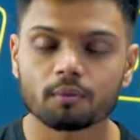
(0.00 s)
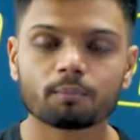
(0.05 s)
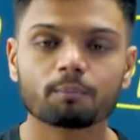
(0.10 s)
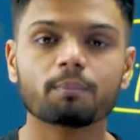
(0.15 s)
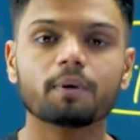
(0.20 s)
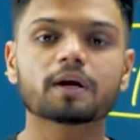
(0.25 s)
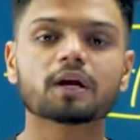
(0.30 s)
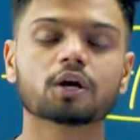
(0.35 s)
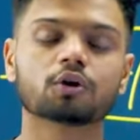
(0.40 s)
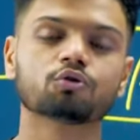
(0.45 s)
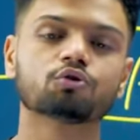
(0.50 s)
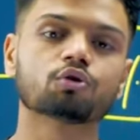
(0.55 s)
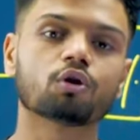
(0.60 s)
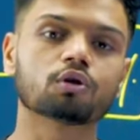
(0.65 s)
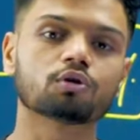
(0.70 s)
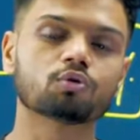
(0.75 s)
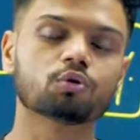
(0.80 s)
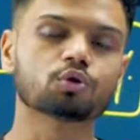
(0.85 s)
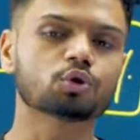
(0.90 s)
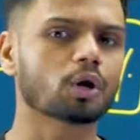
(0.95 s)
but you do
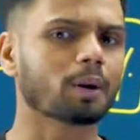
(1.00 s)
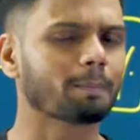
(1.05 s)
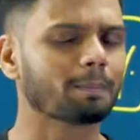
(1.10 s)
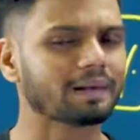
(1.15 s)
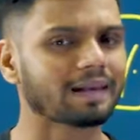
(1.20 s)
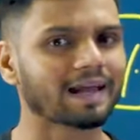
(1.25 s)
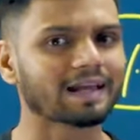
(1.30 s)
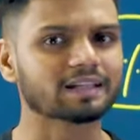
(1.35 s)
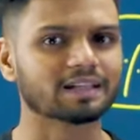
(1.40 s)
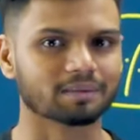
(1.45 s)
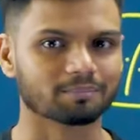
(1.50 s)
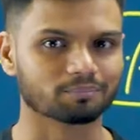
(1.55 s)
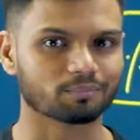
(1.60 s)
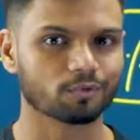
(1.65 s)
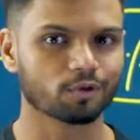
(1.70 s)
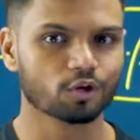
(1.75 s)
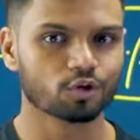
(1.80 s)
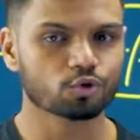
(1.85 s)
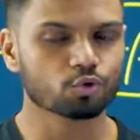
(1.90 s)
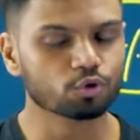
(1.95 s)
not know to apply them,
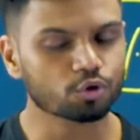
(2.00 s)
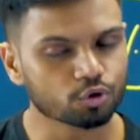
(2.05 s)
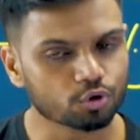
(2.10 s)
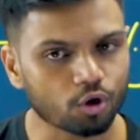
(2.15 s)
you do